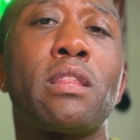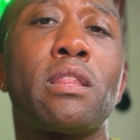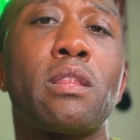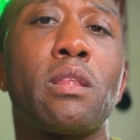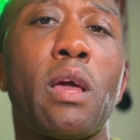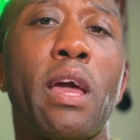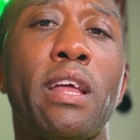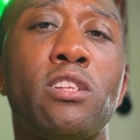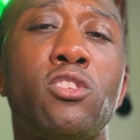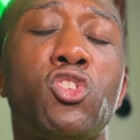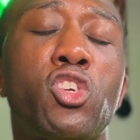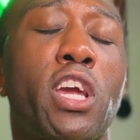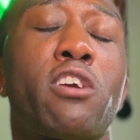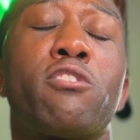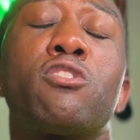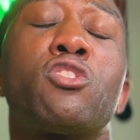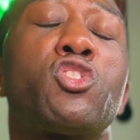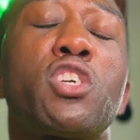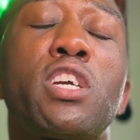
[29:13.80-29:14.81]
and
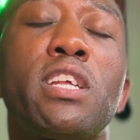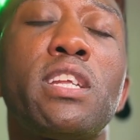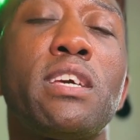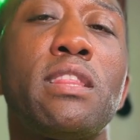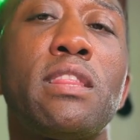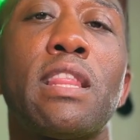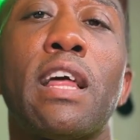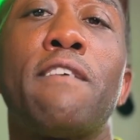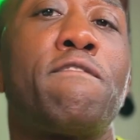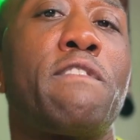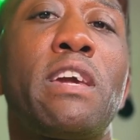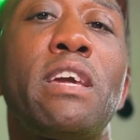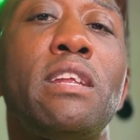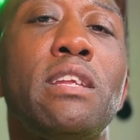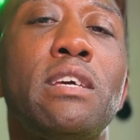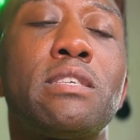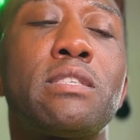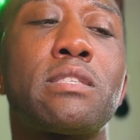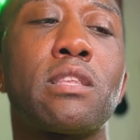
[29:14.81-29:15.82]
cherishing and
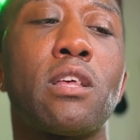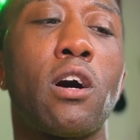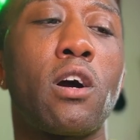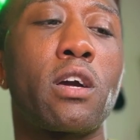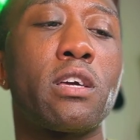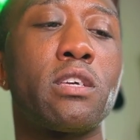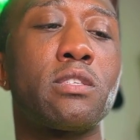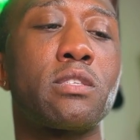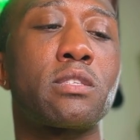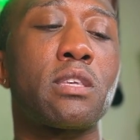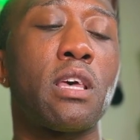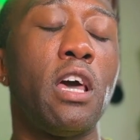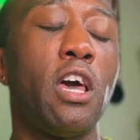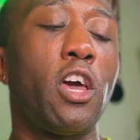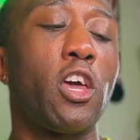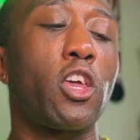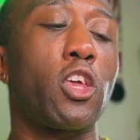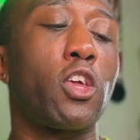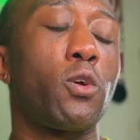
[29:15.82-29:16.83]
loving, as long as
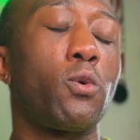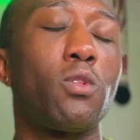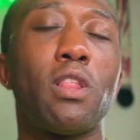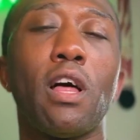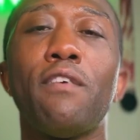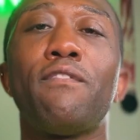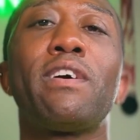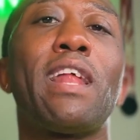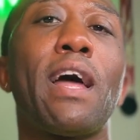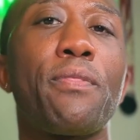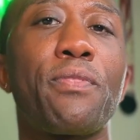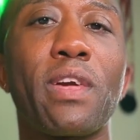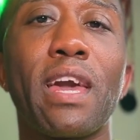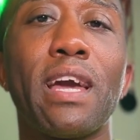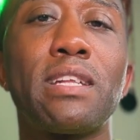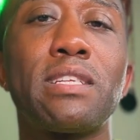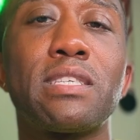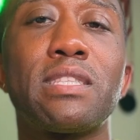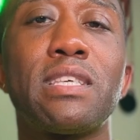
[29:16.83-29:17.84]
you love it at the
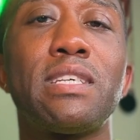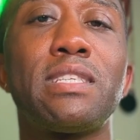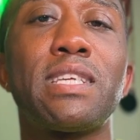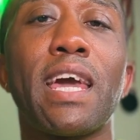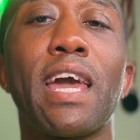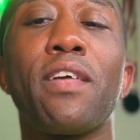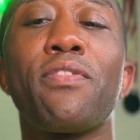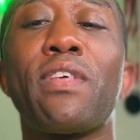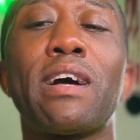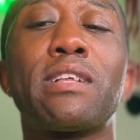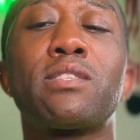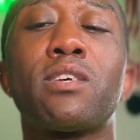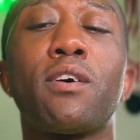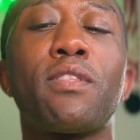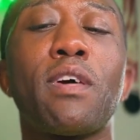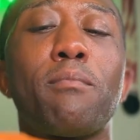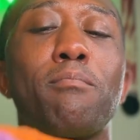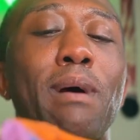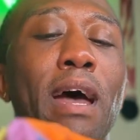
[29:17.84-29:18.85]
end of the day, that's all
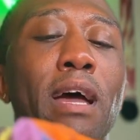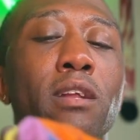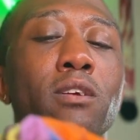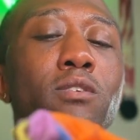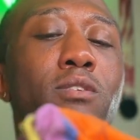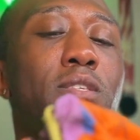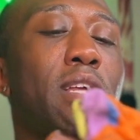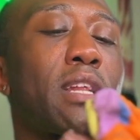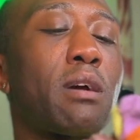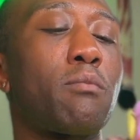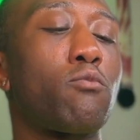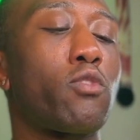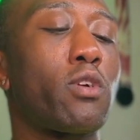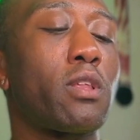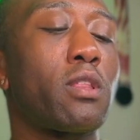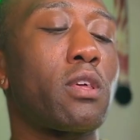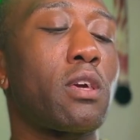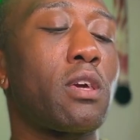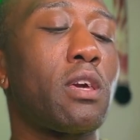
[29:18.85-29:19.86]
that matters. And I'm
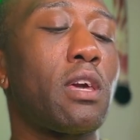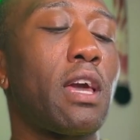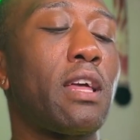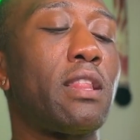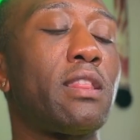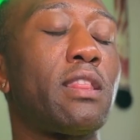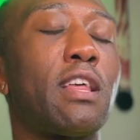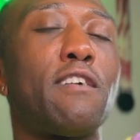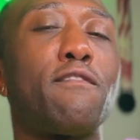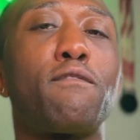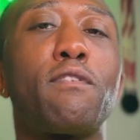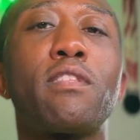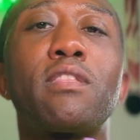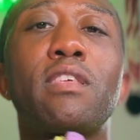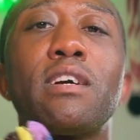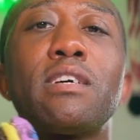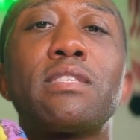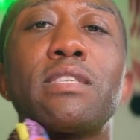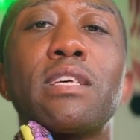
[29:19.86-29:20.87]
really in love with
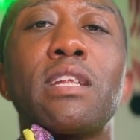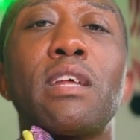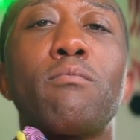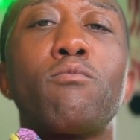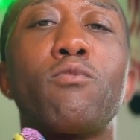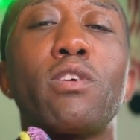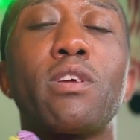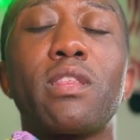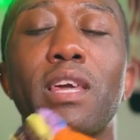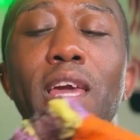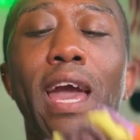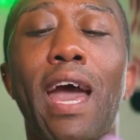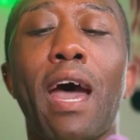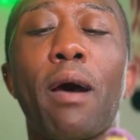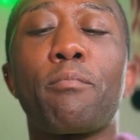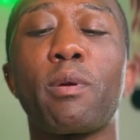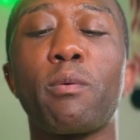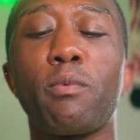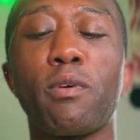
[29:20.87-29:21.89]
this, and I'm really
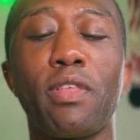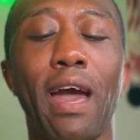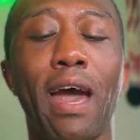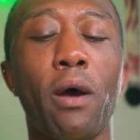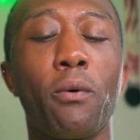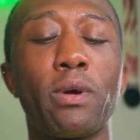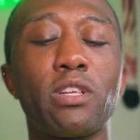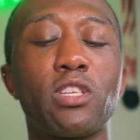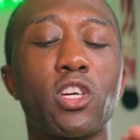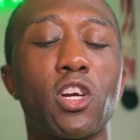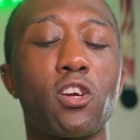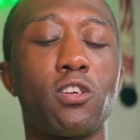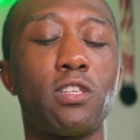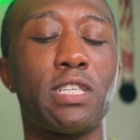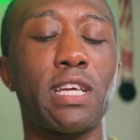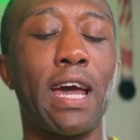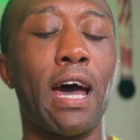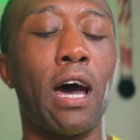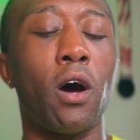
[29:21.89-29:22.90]
happy with how it
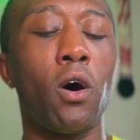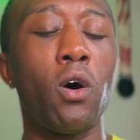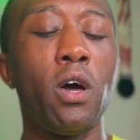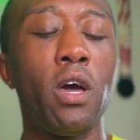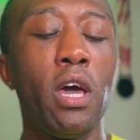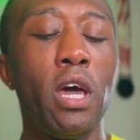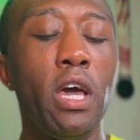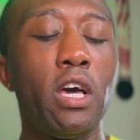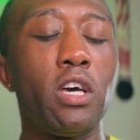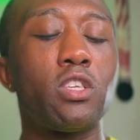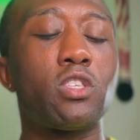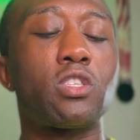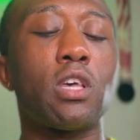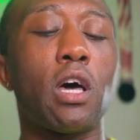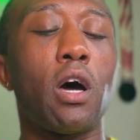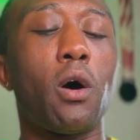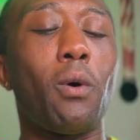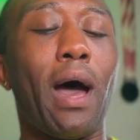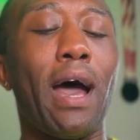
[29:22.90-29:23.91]
turned out.
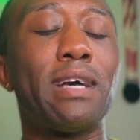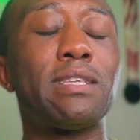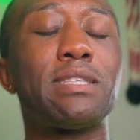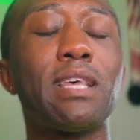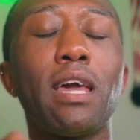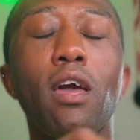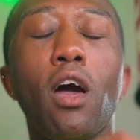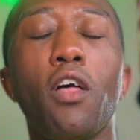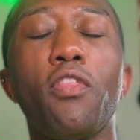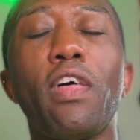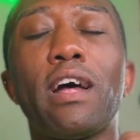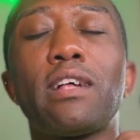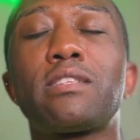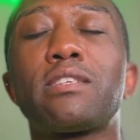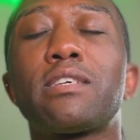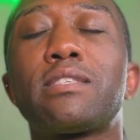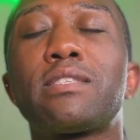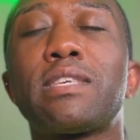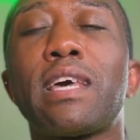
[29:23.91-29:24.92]
So I say all that
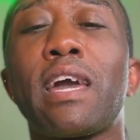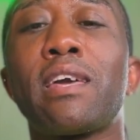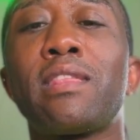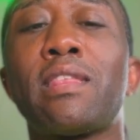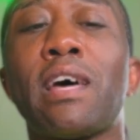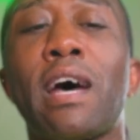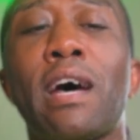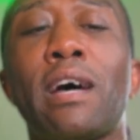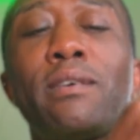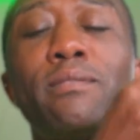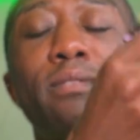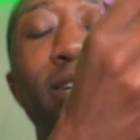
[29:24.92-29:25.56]
to say that